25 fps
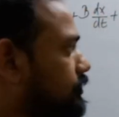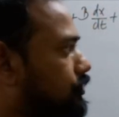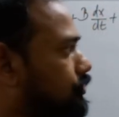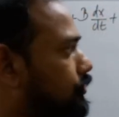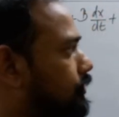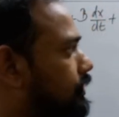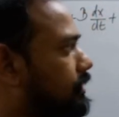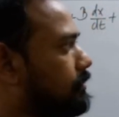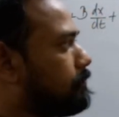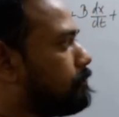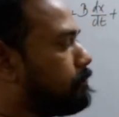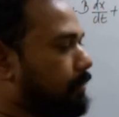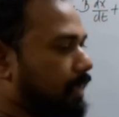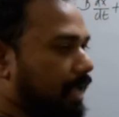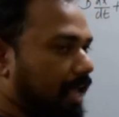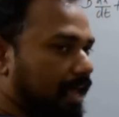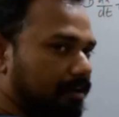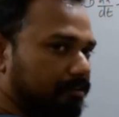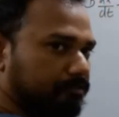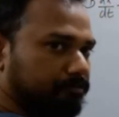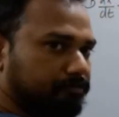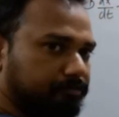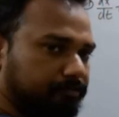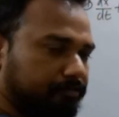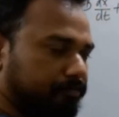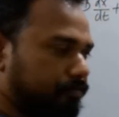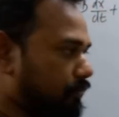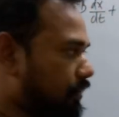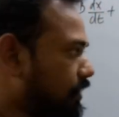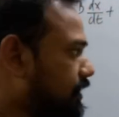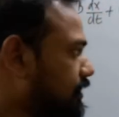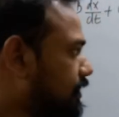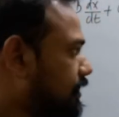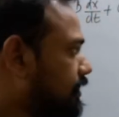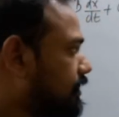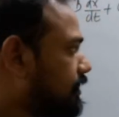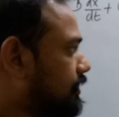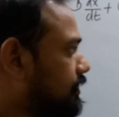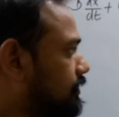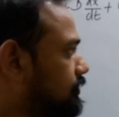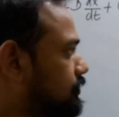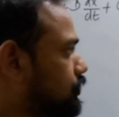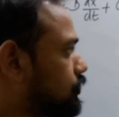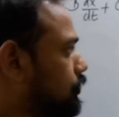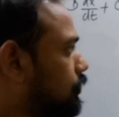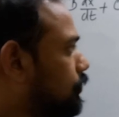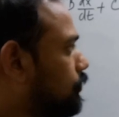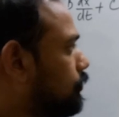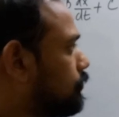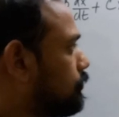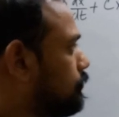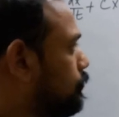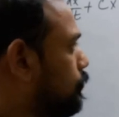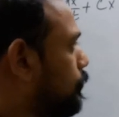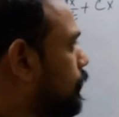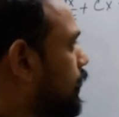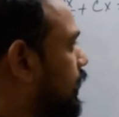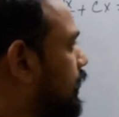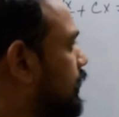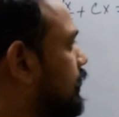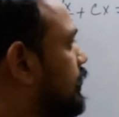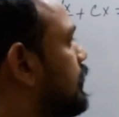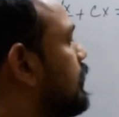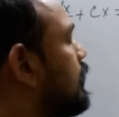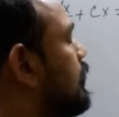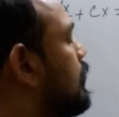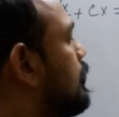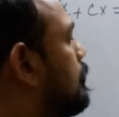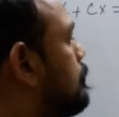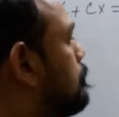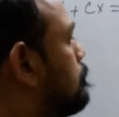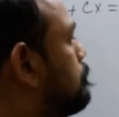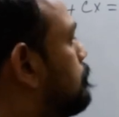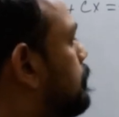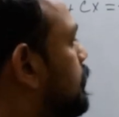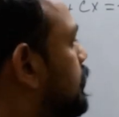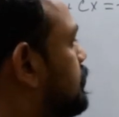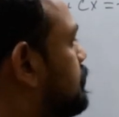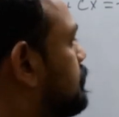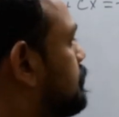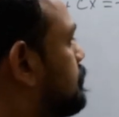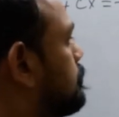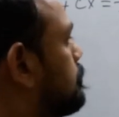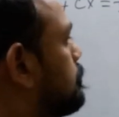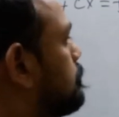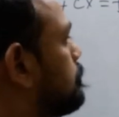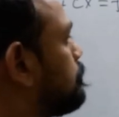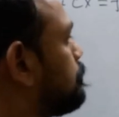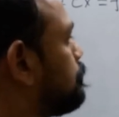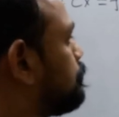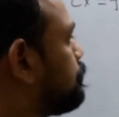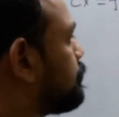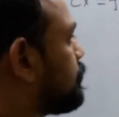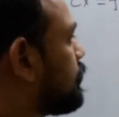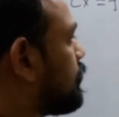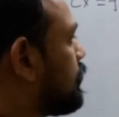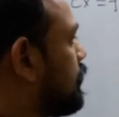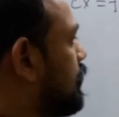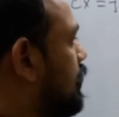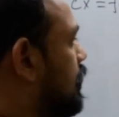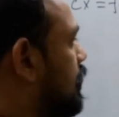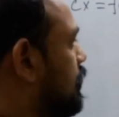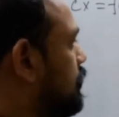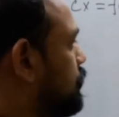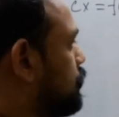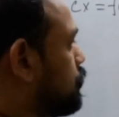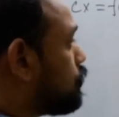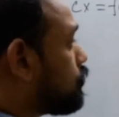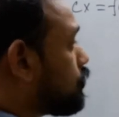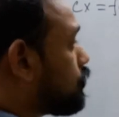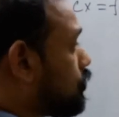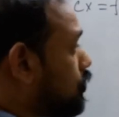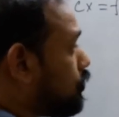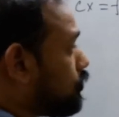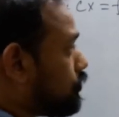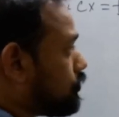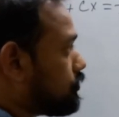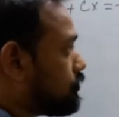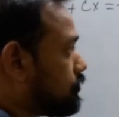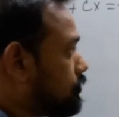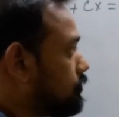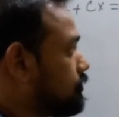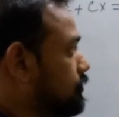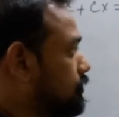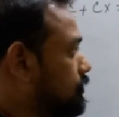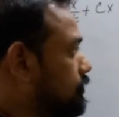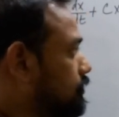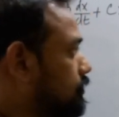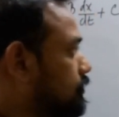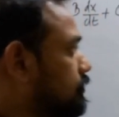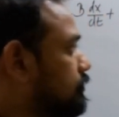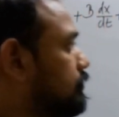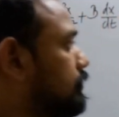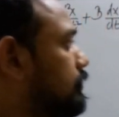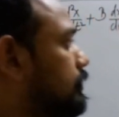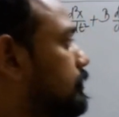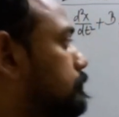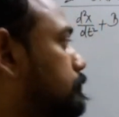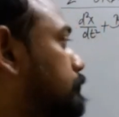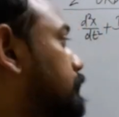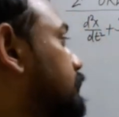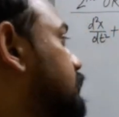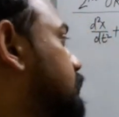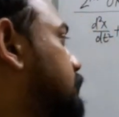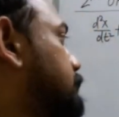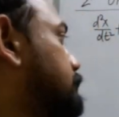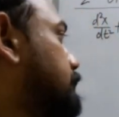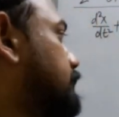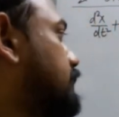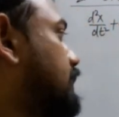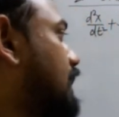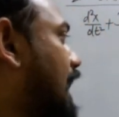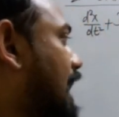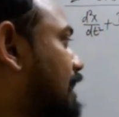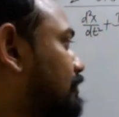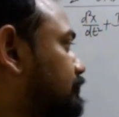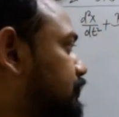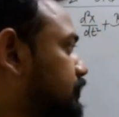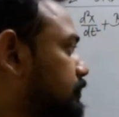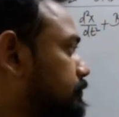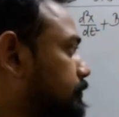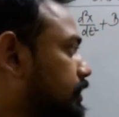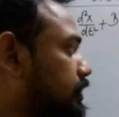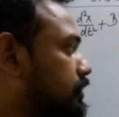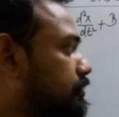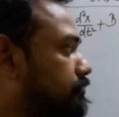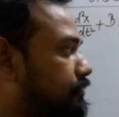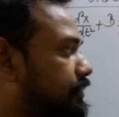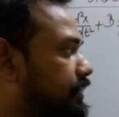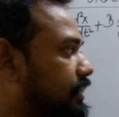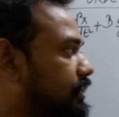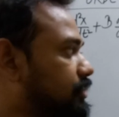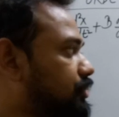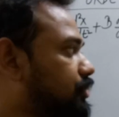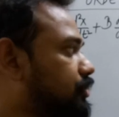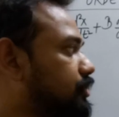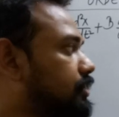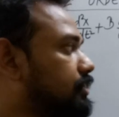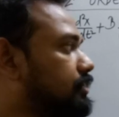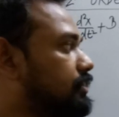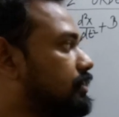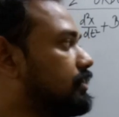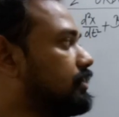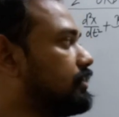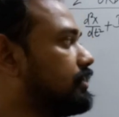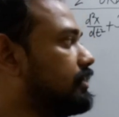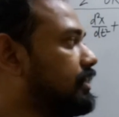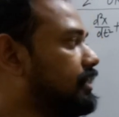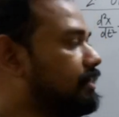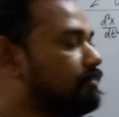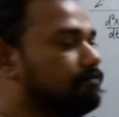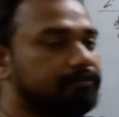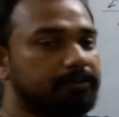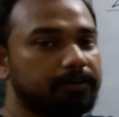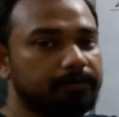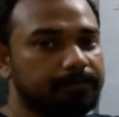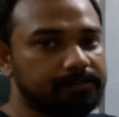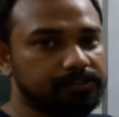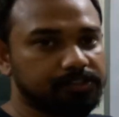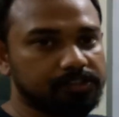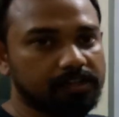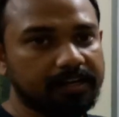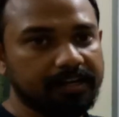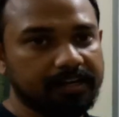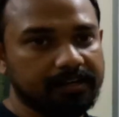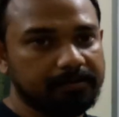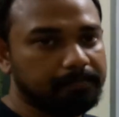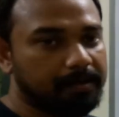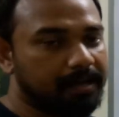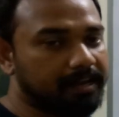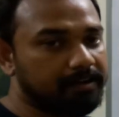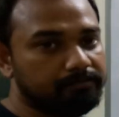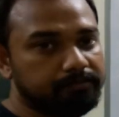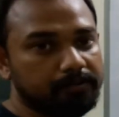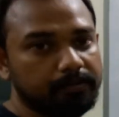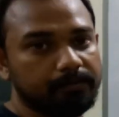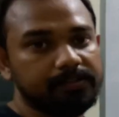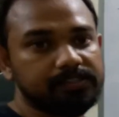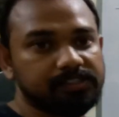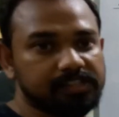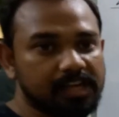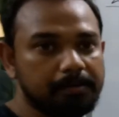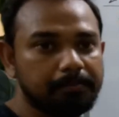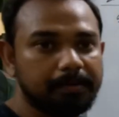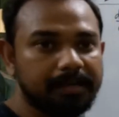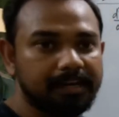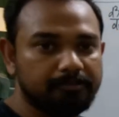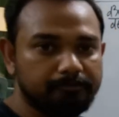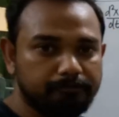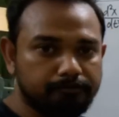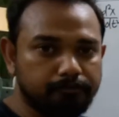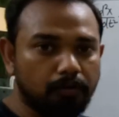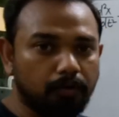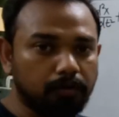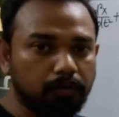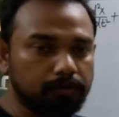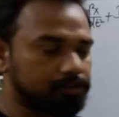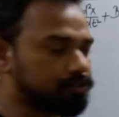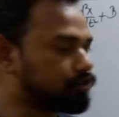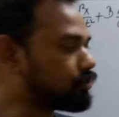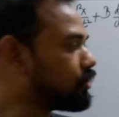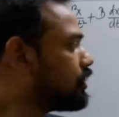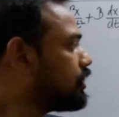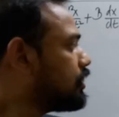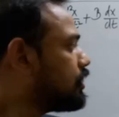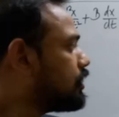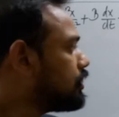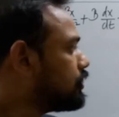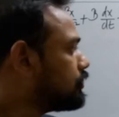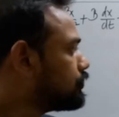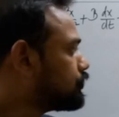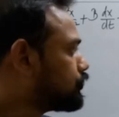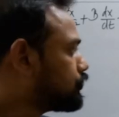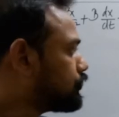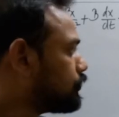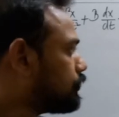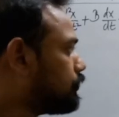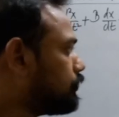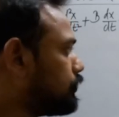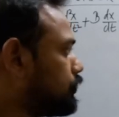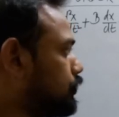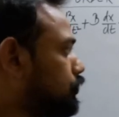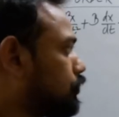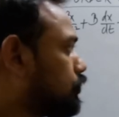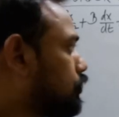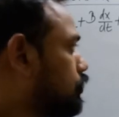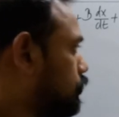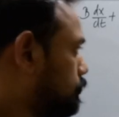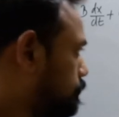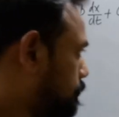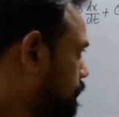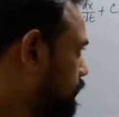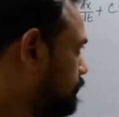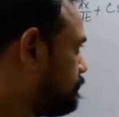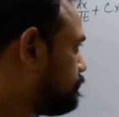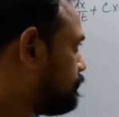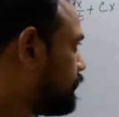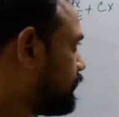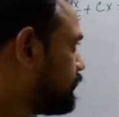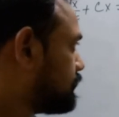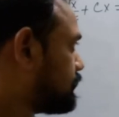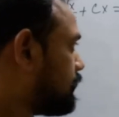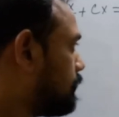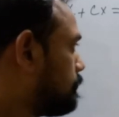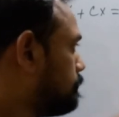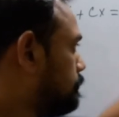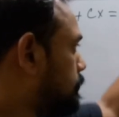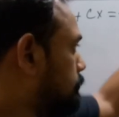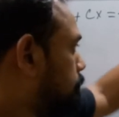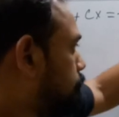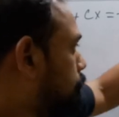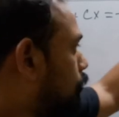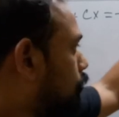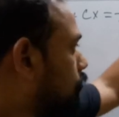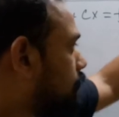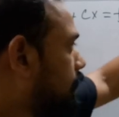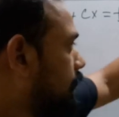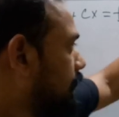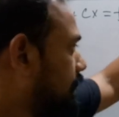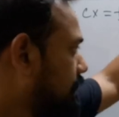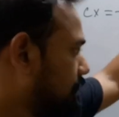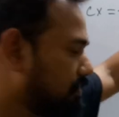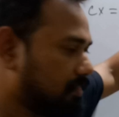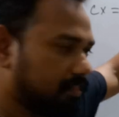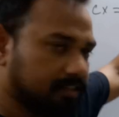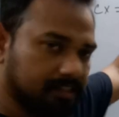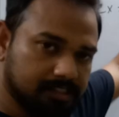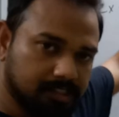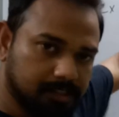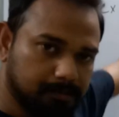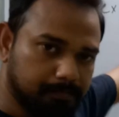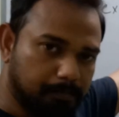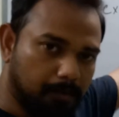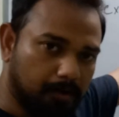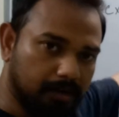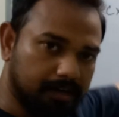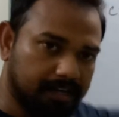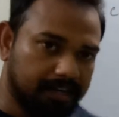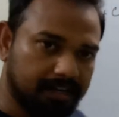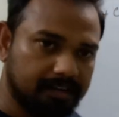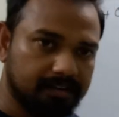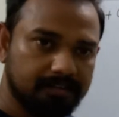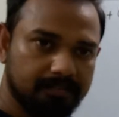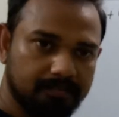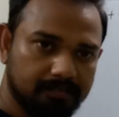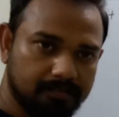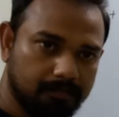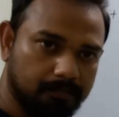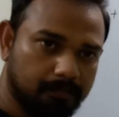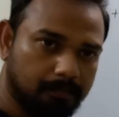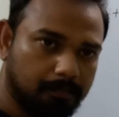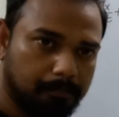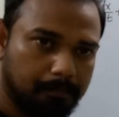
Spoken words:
So it'll behave in its own way. But you could, in principle, have some kind of an external influence on it. By influence, I mean a force. So you could be, for example, poking this body